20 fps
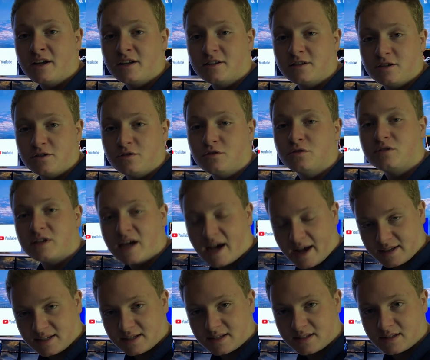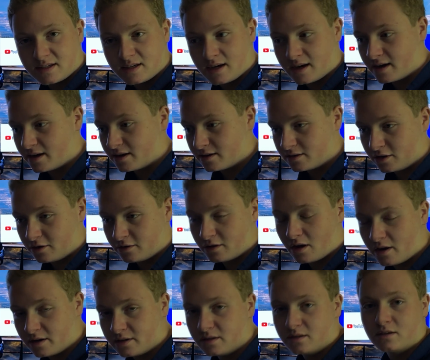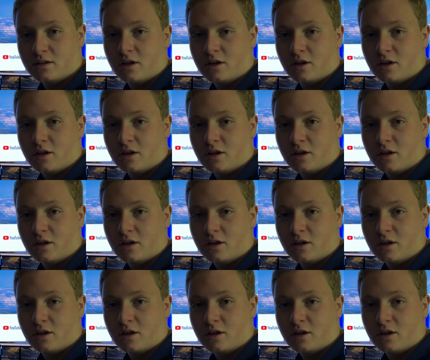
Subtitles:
to test, turn on